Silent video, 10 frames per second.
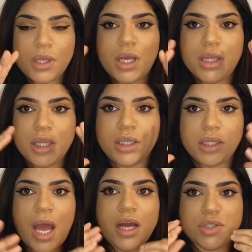the
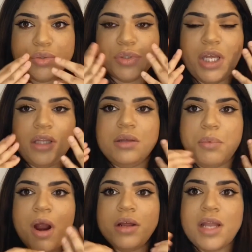actual, like, the
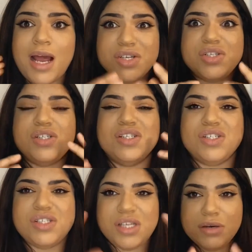product actually
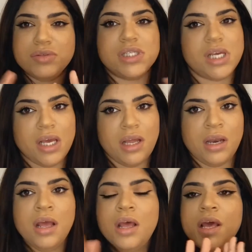just settled
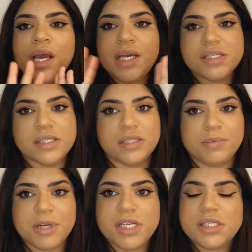into the lip
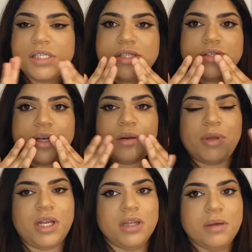nicely. There's not gonna be
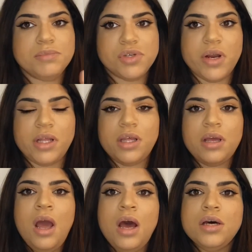any lumps or anything.
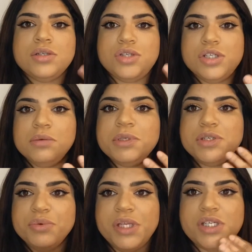So she told me to
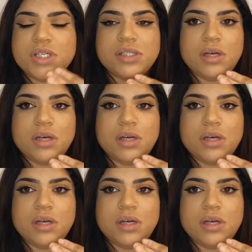really just